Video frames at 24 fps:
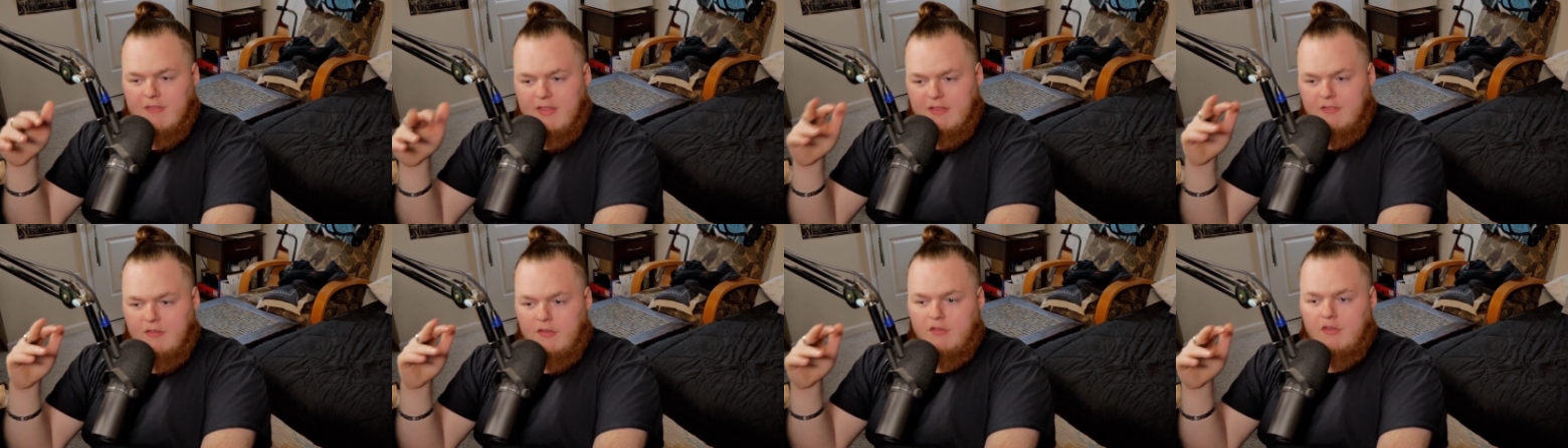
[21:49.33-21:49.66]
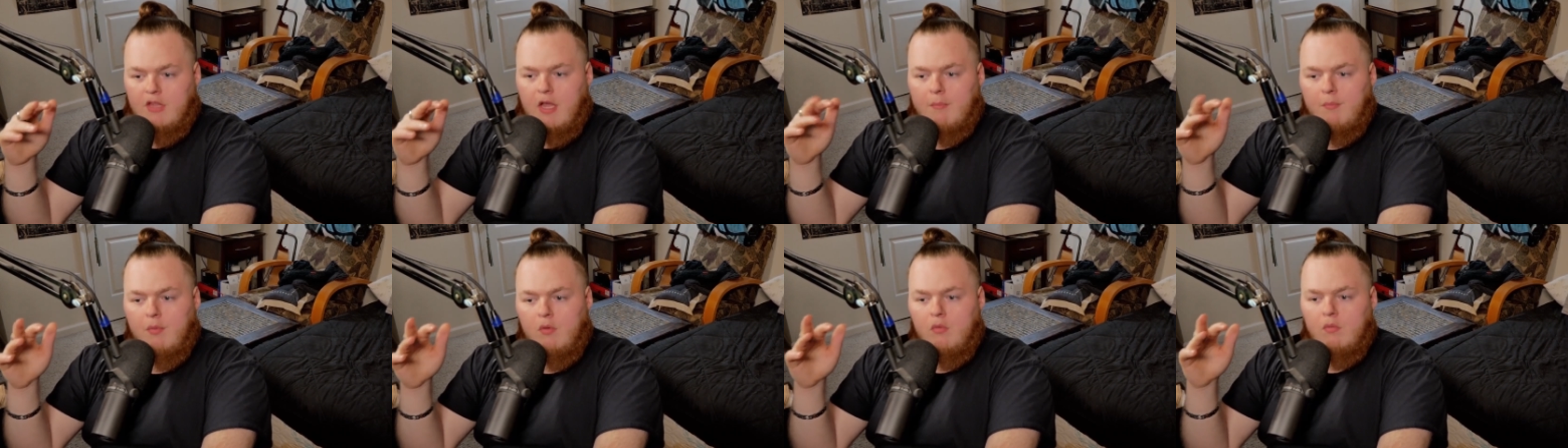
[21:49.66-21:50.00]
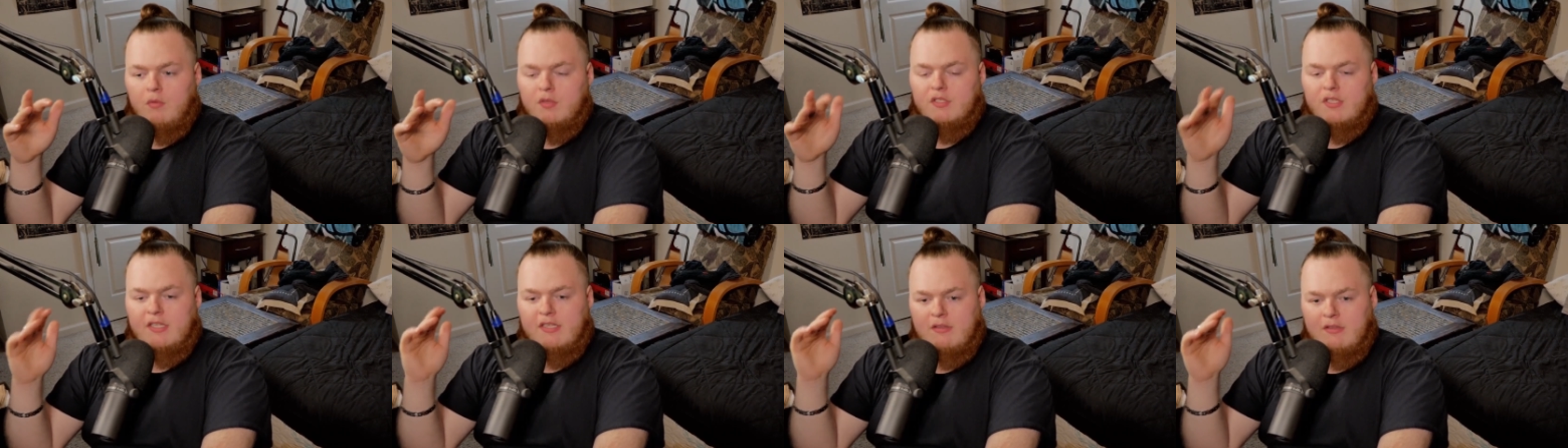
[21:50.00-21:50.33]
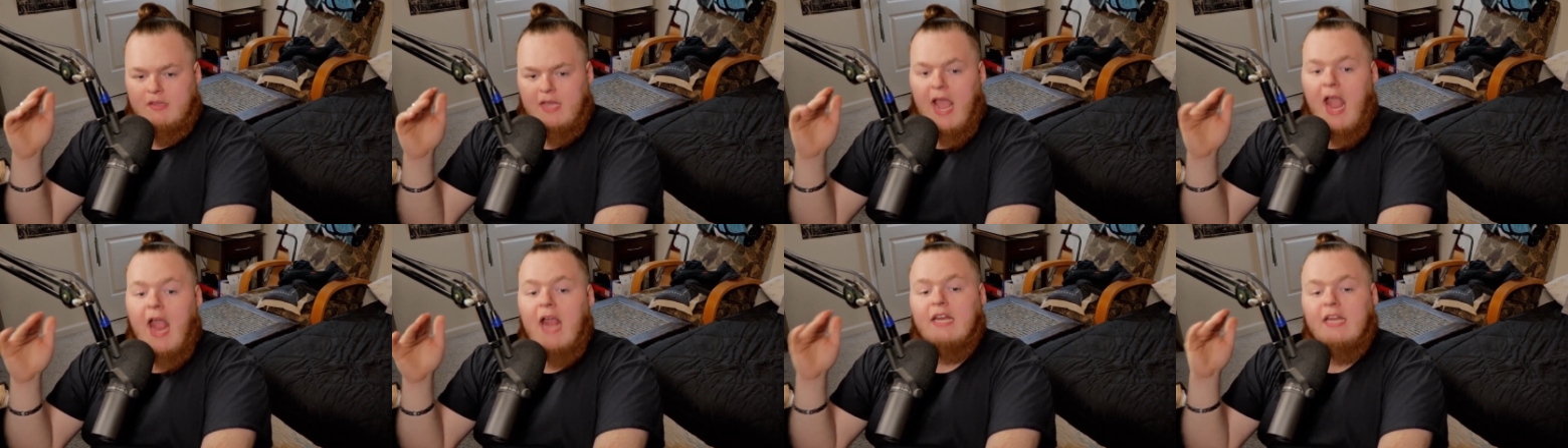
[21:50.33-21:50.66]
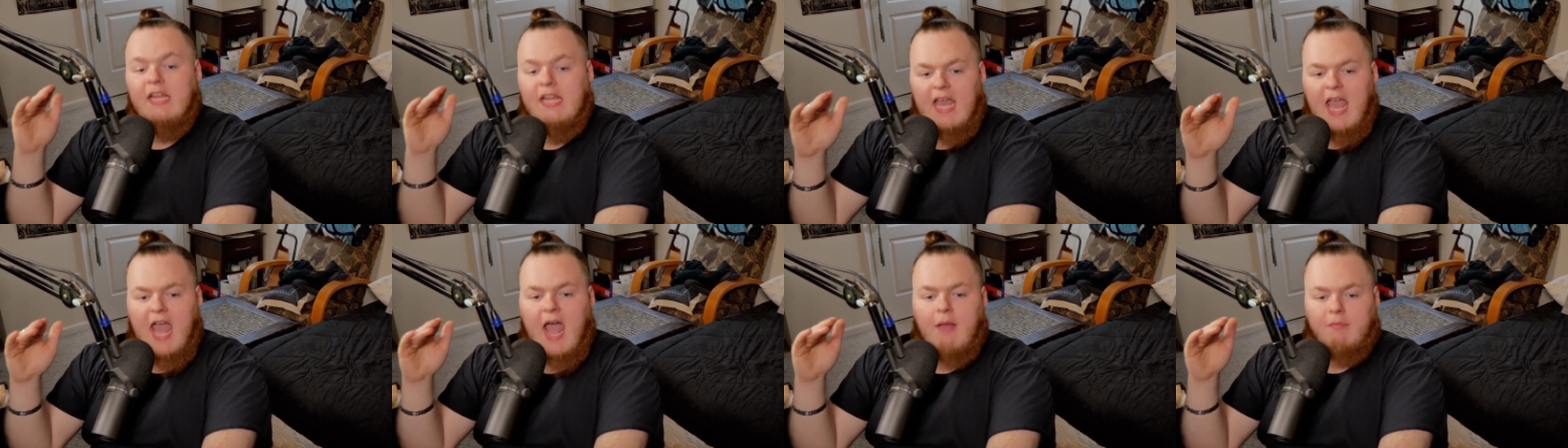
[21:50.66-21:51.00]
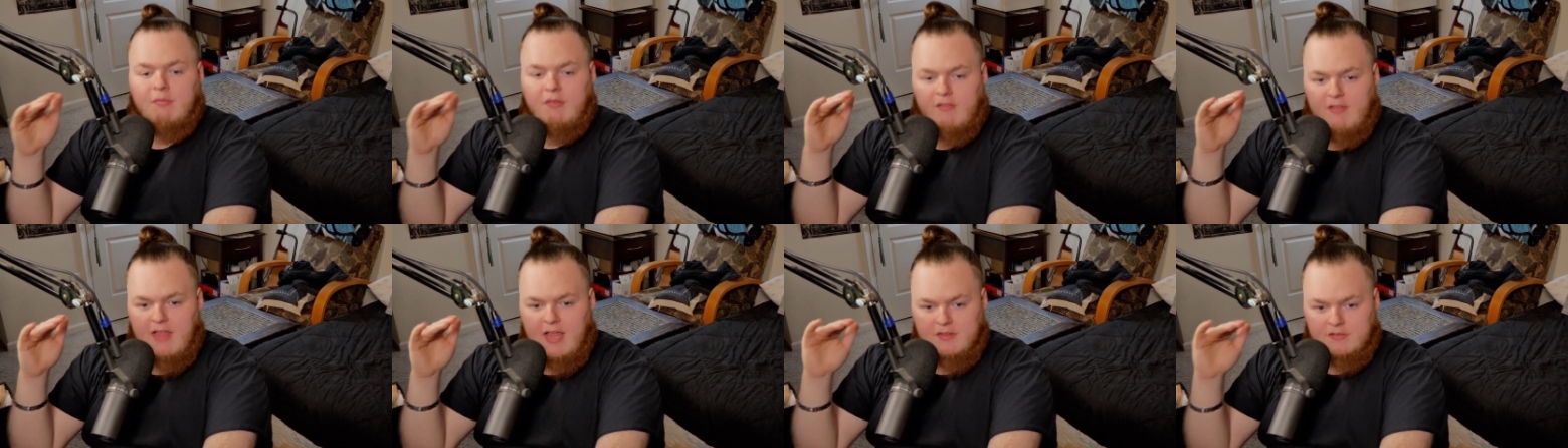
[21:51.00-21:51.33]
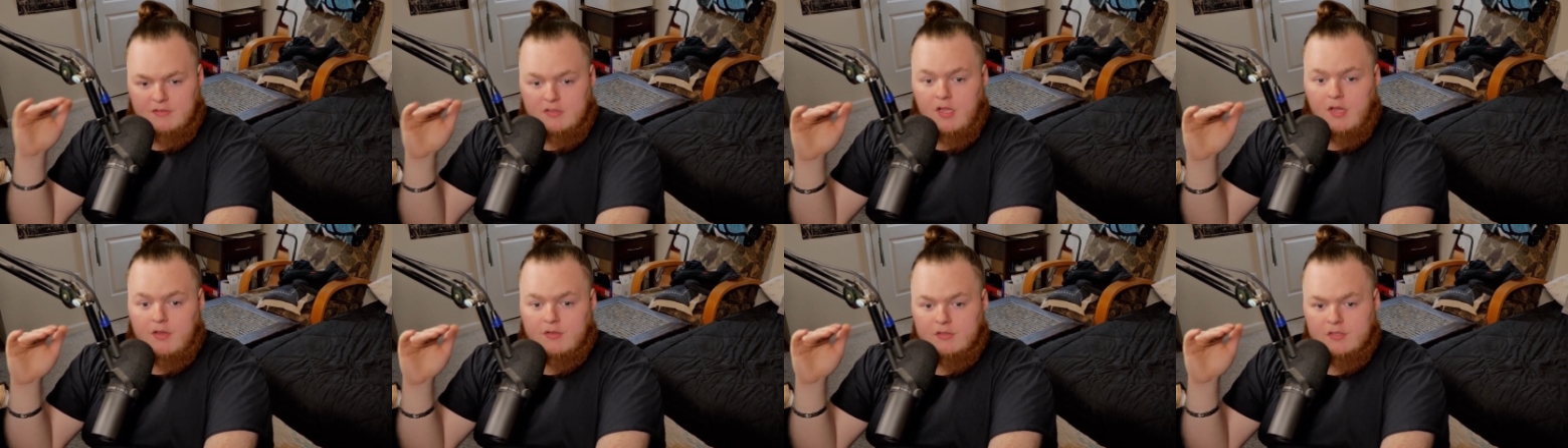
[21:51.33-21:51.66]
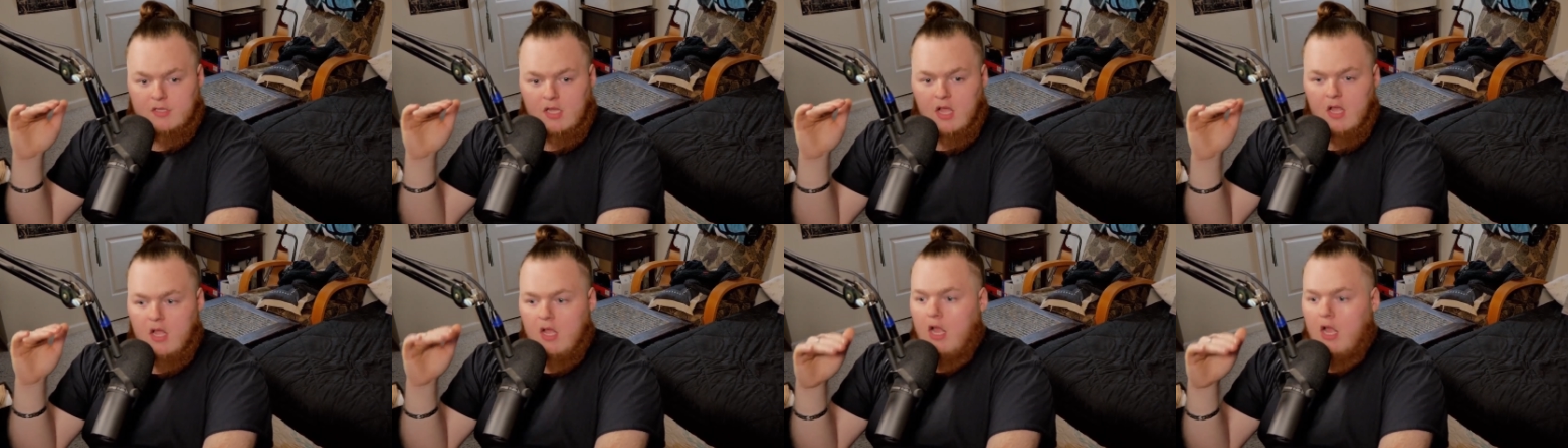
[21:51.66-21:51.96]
That the double was handicapped in that sense.